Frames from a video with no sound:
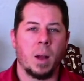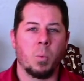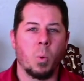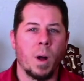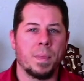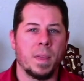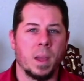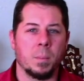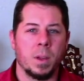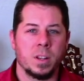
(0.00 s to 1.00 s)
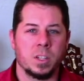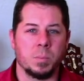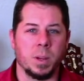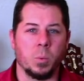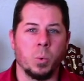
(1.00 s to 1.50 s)
I want them
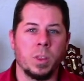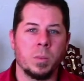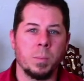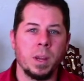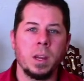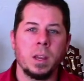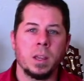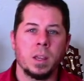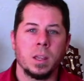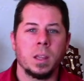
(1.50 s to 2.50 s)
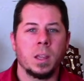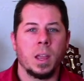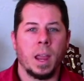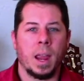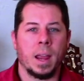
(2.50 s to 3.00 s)
to be with me,
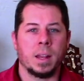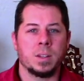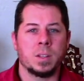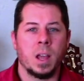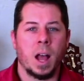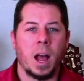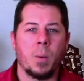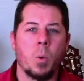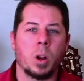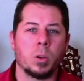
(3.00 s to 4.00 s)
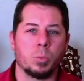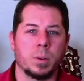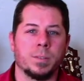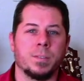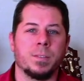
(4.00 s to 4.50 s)
and I want
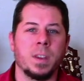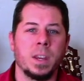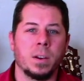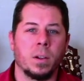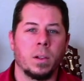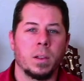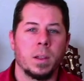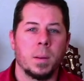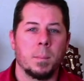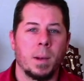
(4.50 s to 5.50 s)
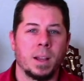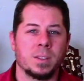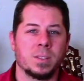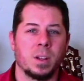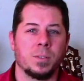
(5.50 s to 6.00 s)
to reveal
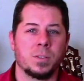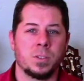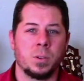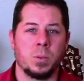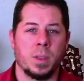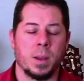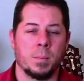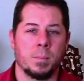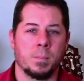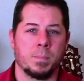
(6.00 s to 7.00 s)
myself to them.